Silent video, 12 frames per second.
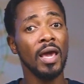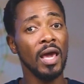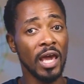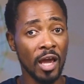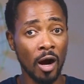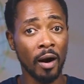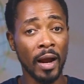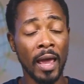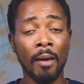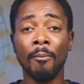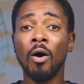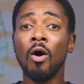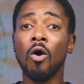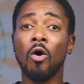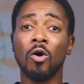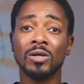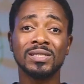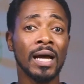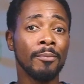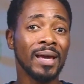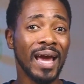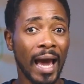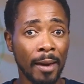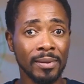ARM, or
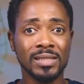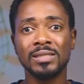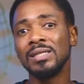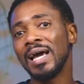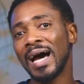Stanbic IBTC